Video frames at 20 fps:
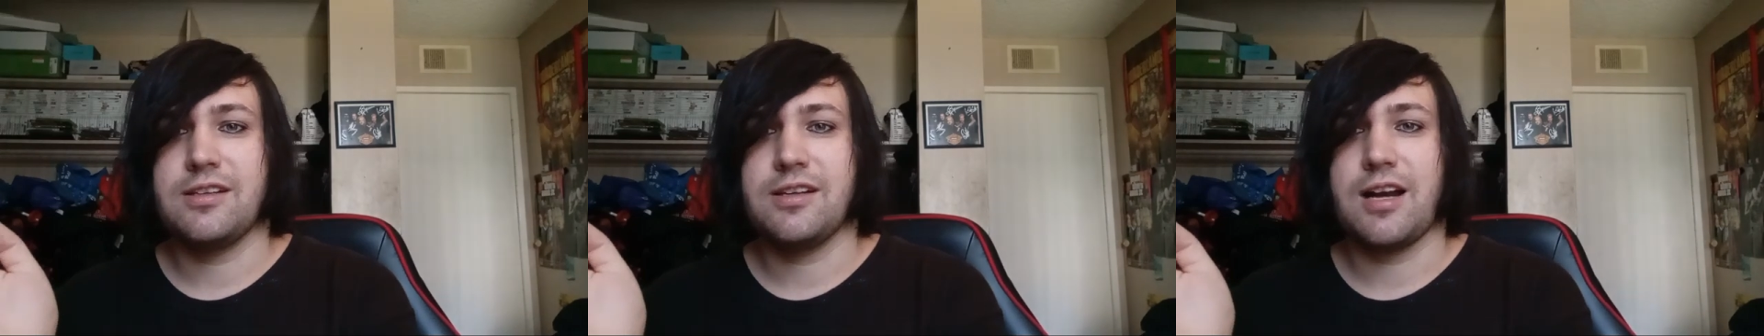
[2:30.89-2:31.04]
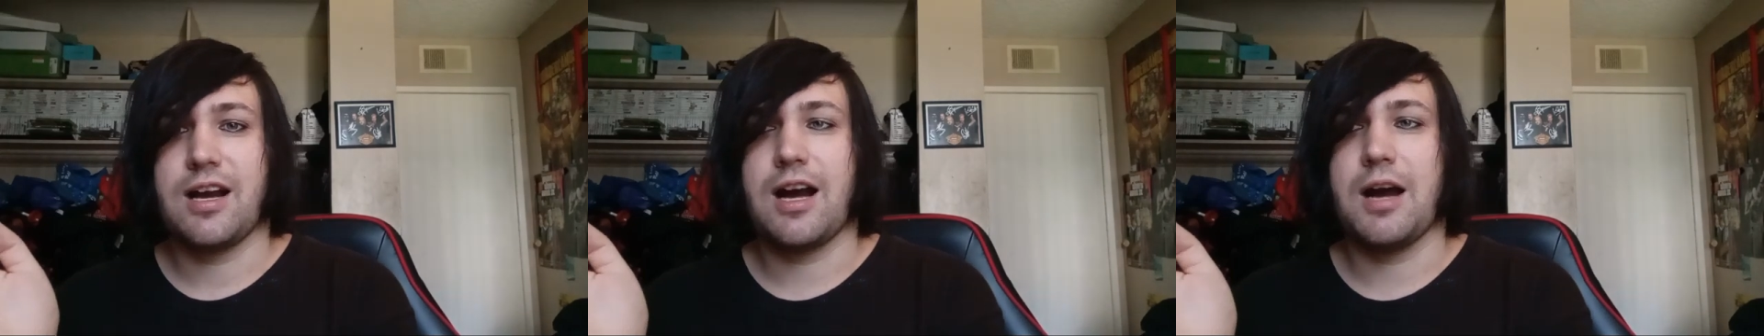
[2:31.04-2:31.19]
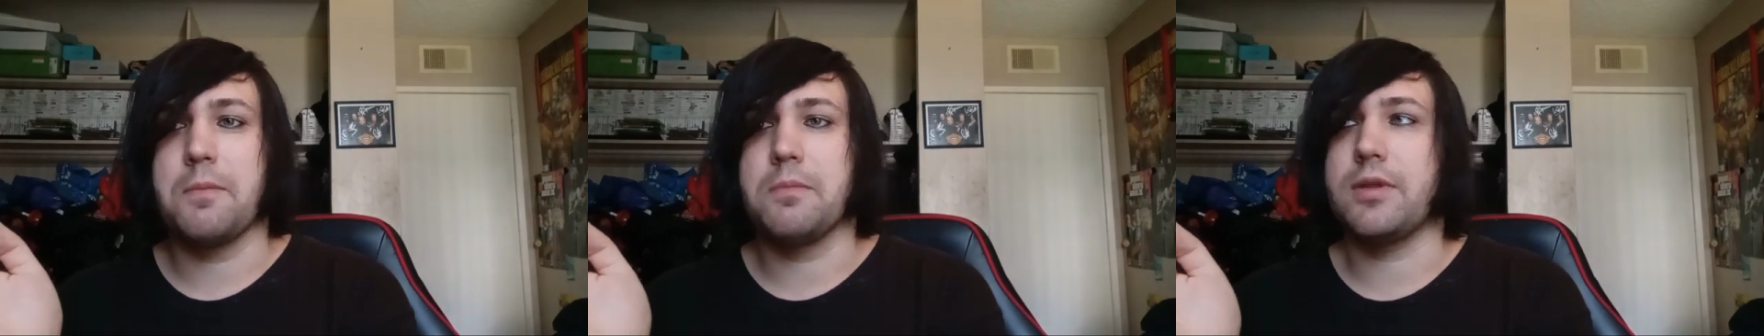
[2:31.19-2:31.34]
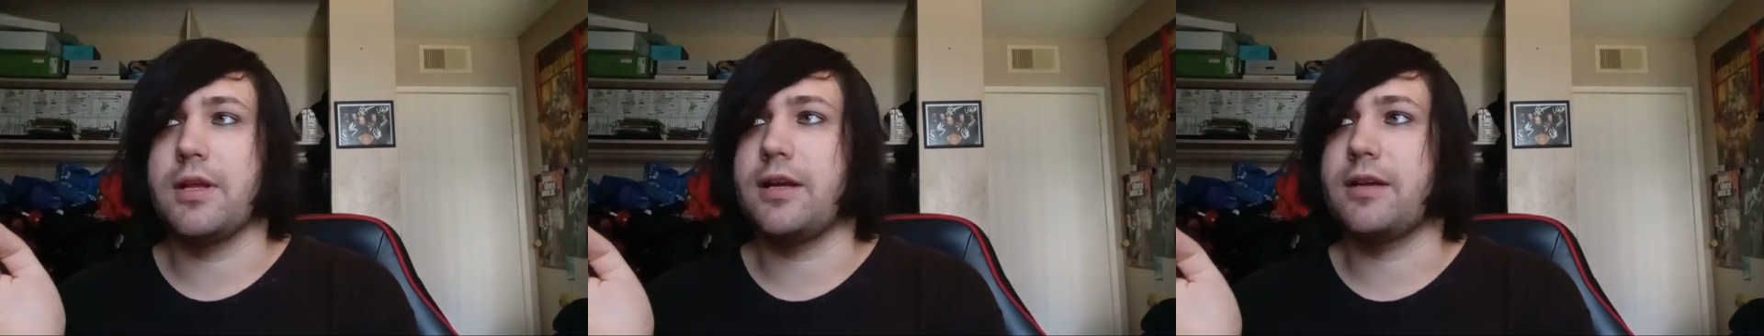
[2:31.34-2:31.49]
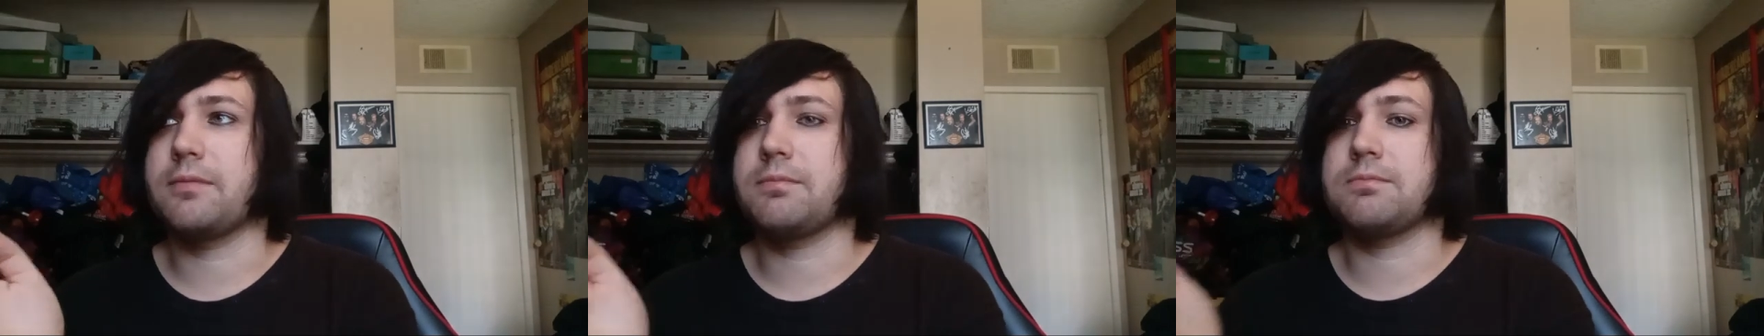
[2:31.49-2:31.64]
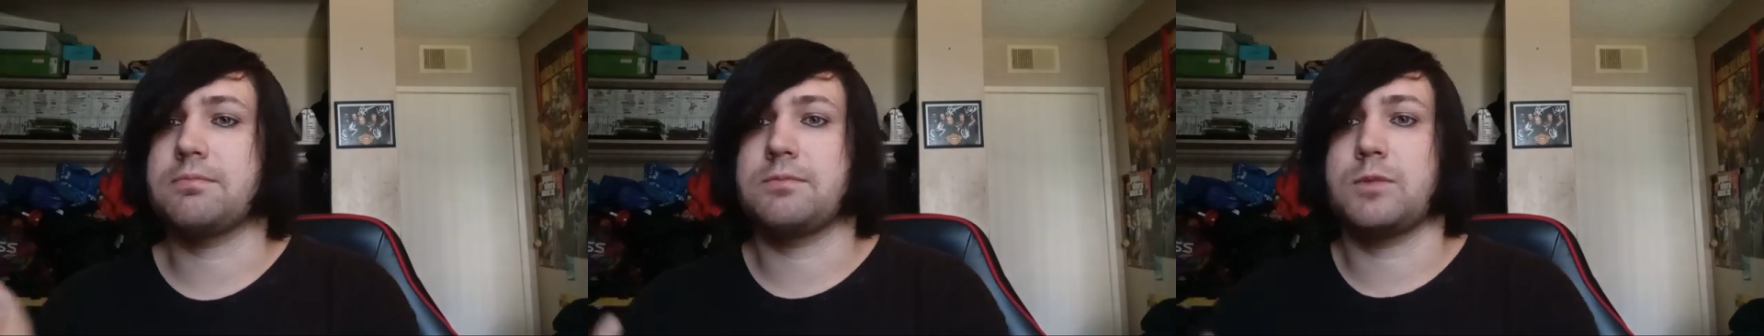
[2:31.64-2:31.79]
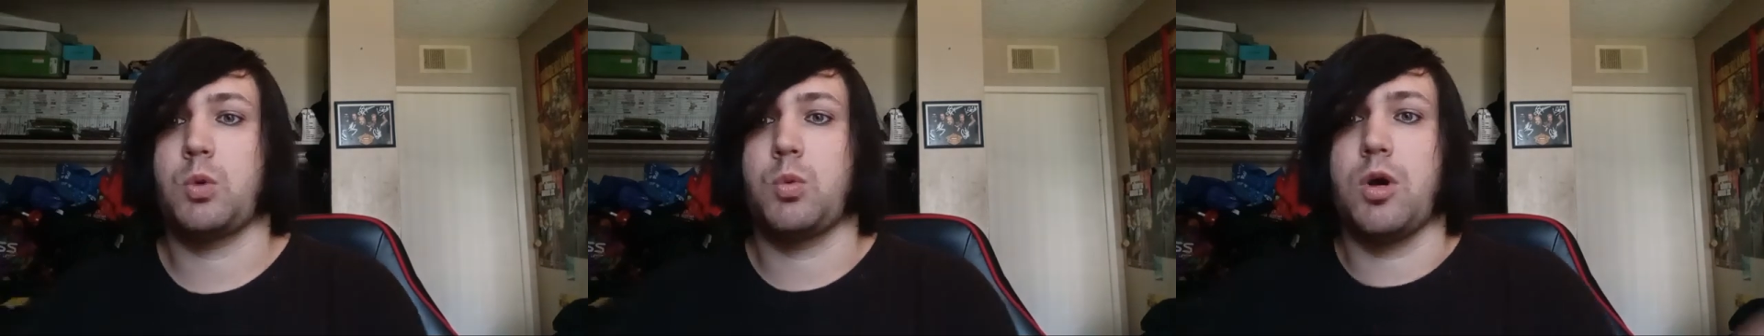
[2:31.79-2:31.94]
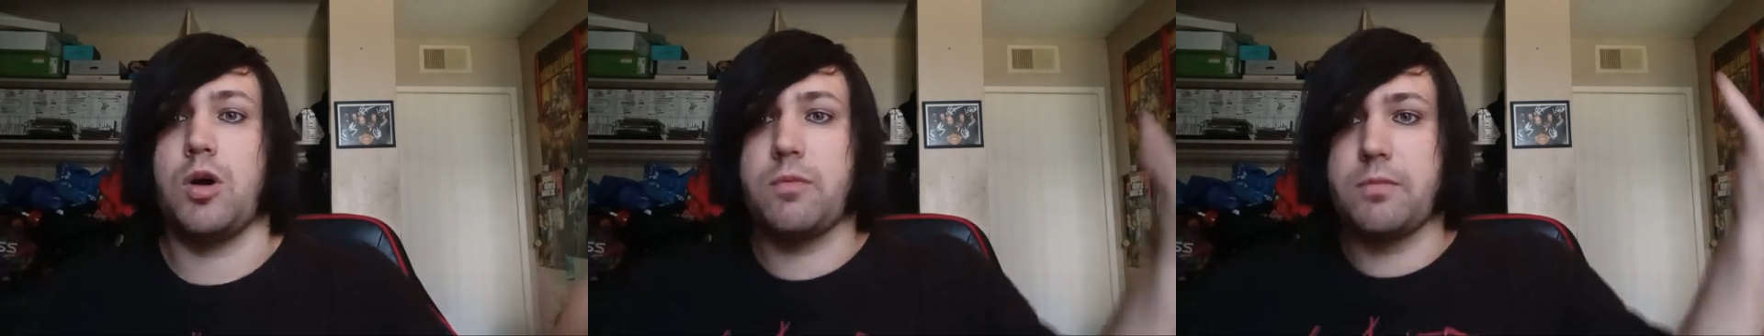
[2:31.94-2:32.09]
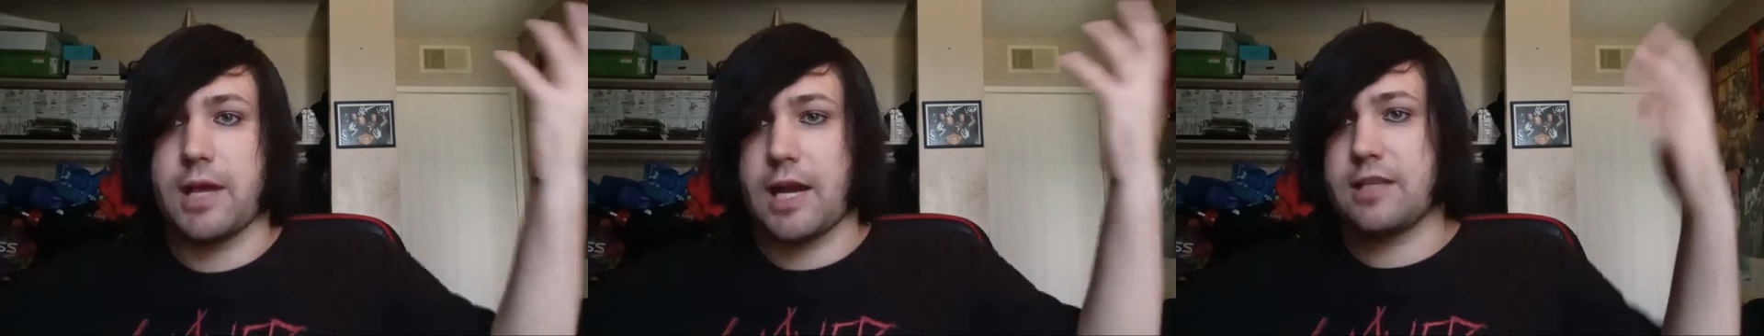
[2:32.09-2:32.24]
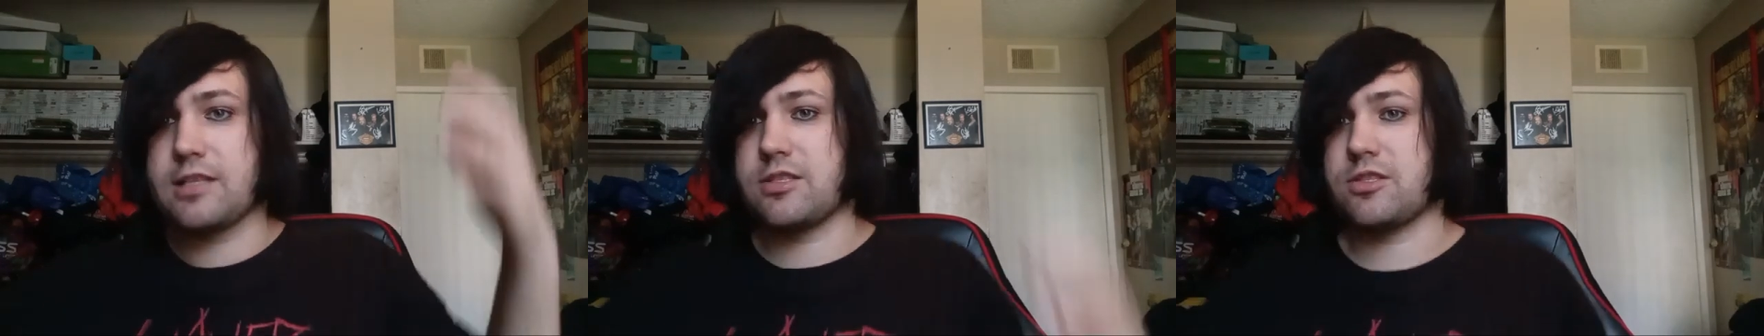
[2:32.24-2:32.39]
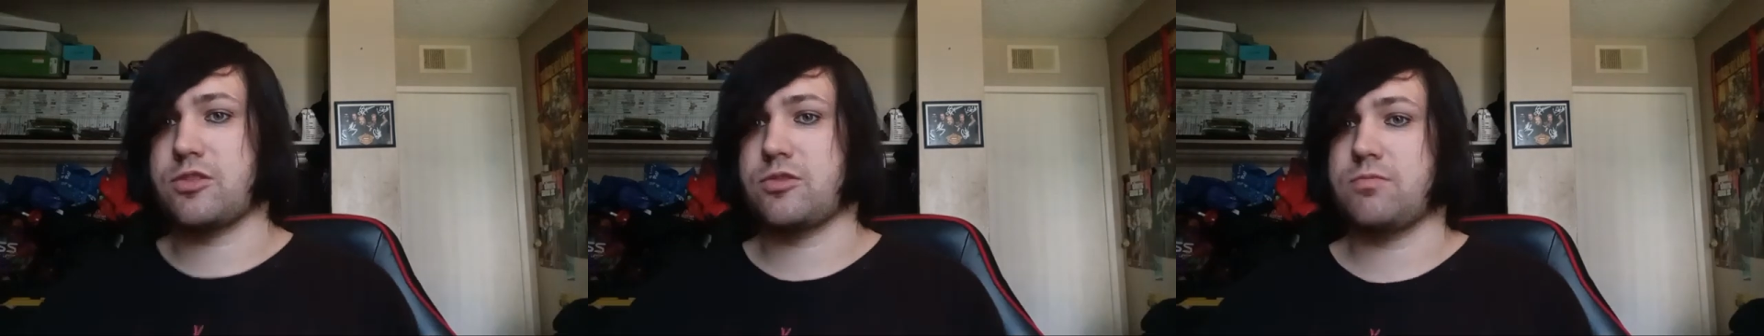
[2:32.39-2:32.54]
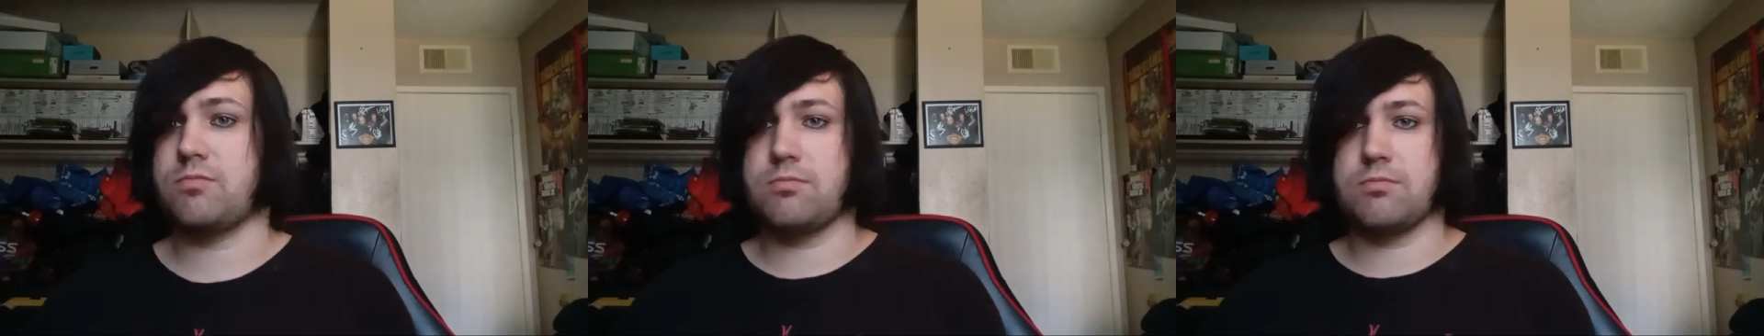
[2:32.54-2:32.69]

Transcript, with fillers: I'm like, well, that's